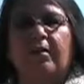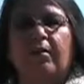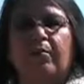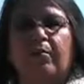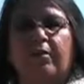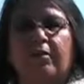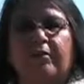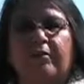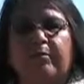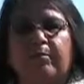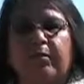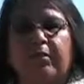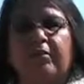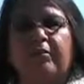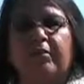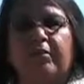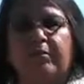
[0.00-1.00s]
We're one
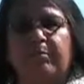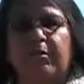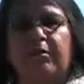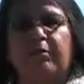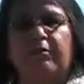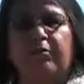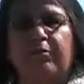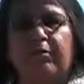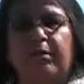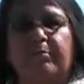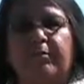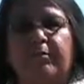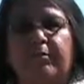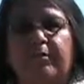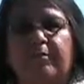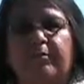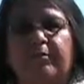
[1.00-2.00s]
of the smaller tribes in
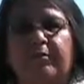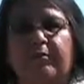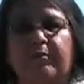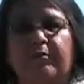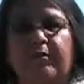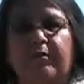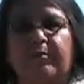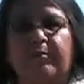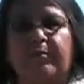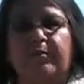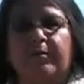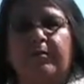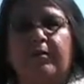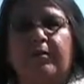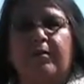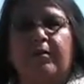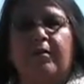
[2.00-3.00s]
Arizona.
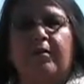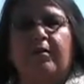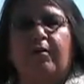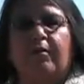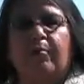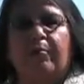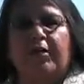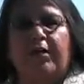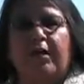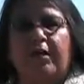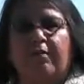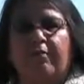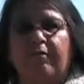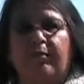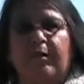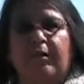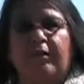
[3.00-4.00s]
We
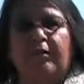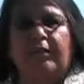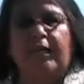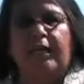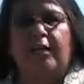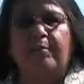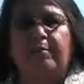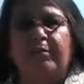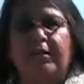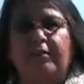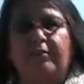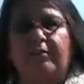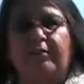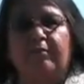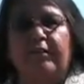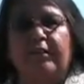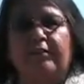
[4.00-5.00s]
have a land base
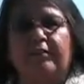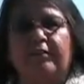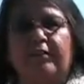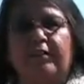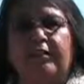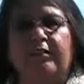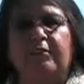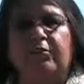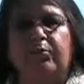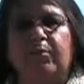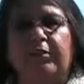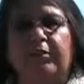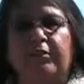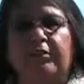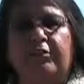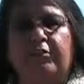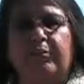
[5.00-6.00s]
of less than
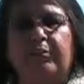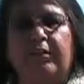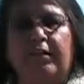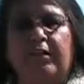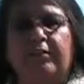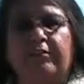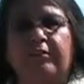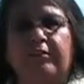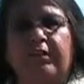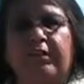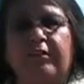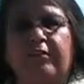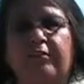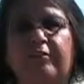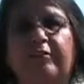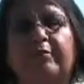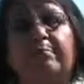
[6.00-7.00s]
22,000
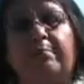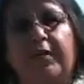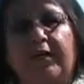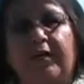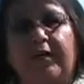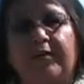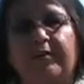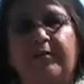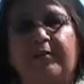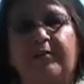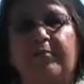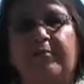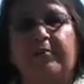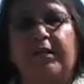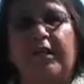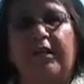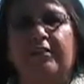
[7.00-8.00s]
acres, but
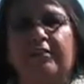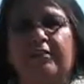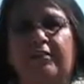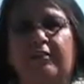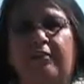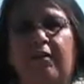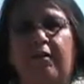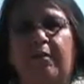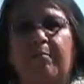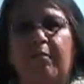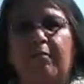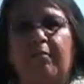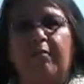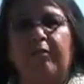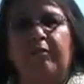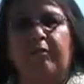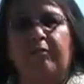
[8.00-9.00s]
we actually farm
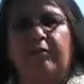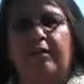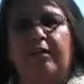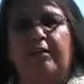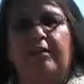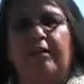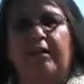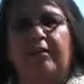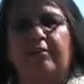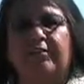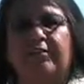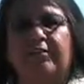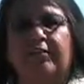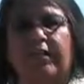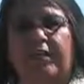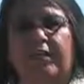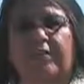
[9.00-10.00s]
over
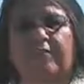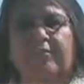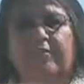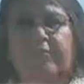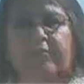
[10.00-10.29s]
15,000 acres